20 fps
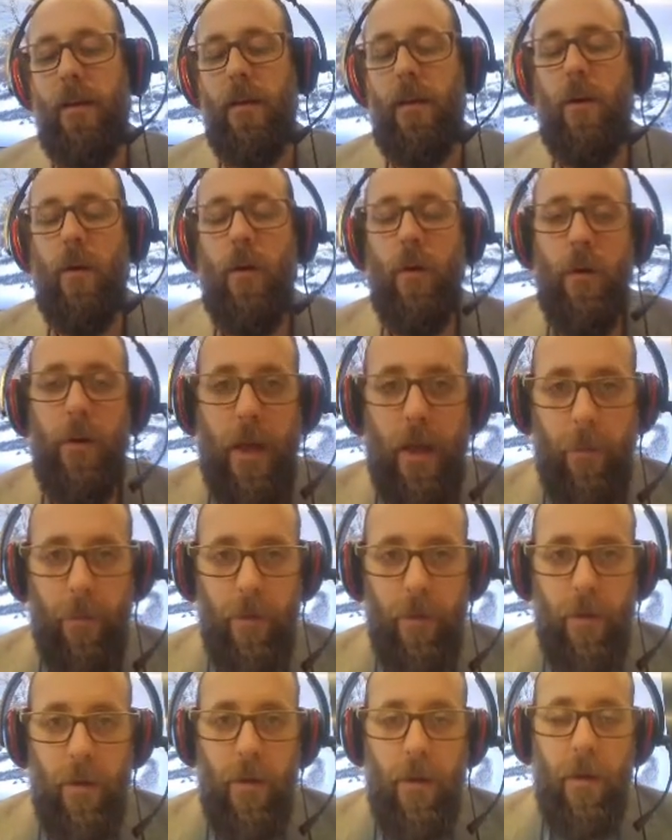Hold up.
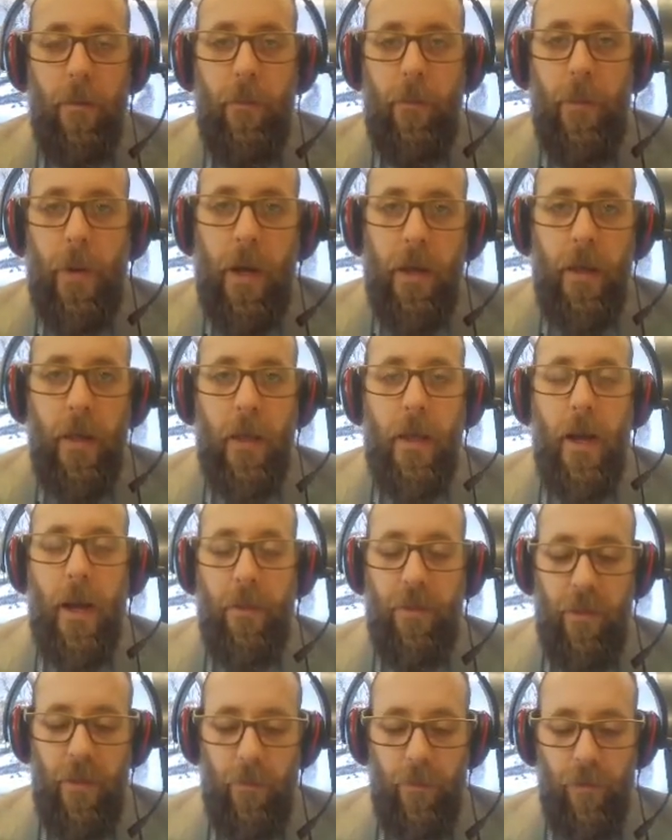Buck
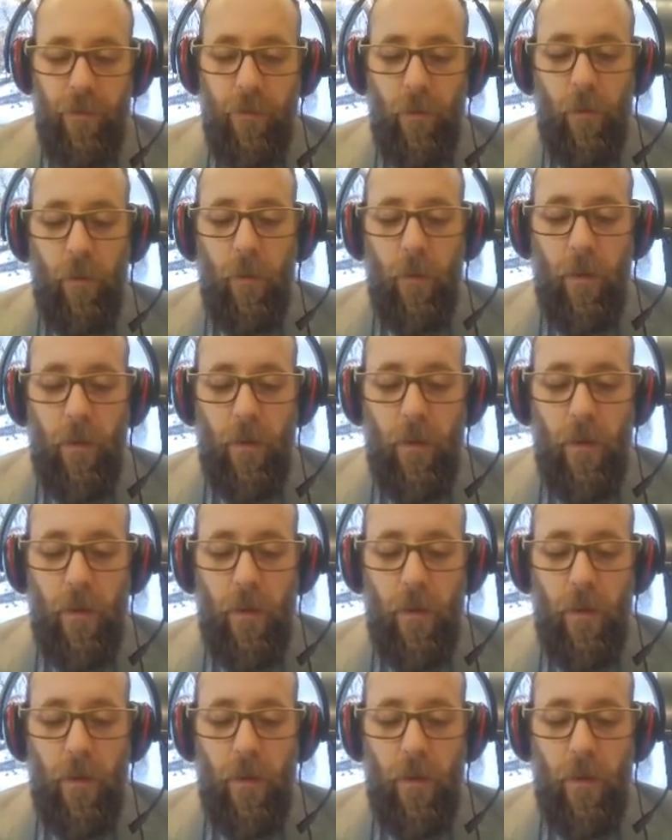got them through